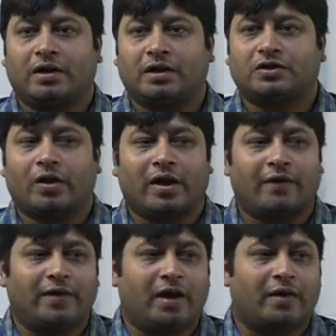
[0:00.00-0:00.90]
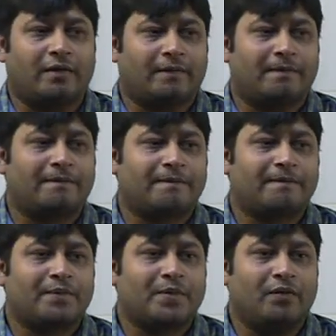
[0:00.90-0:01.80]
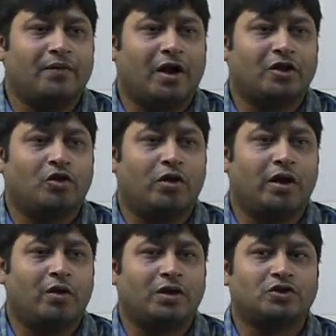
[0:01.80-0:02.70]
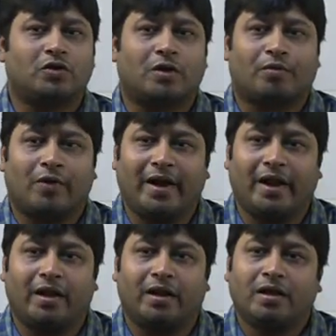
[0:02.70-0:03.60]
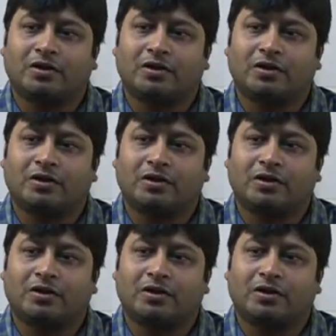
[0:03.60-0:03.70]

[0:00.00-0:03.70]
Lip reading: It's okay. We are the only ones who are providing.